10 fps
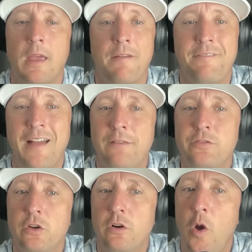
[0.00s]

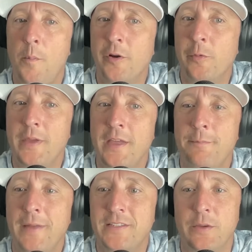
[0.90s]
Five-star Auburn
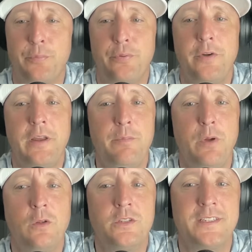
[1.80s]
commit makes a pretty
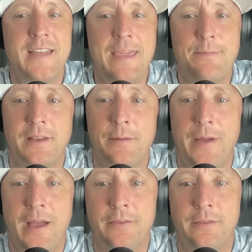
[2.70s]
bold statement
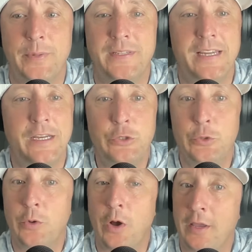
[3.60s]
about
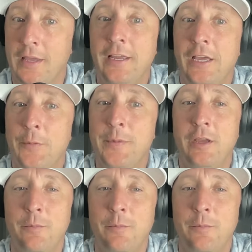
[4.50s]
potential incoming